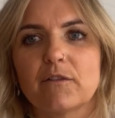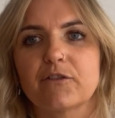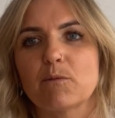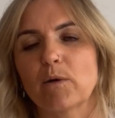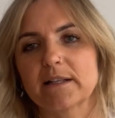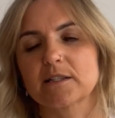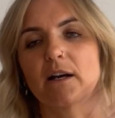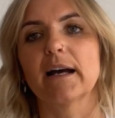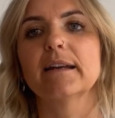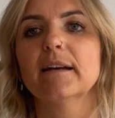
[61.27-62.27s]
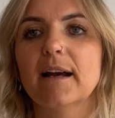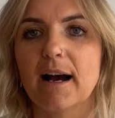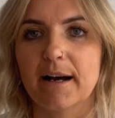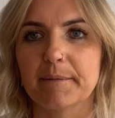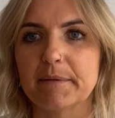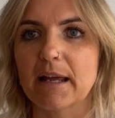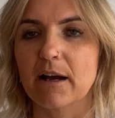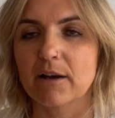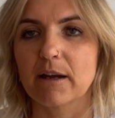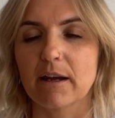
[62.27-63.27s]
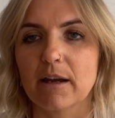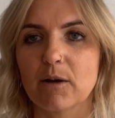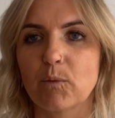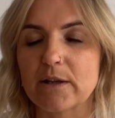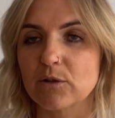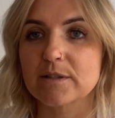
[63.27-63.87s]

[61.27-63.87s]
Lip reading: from one side. Now when you're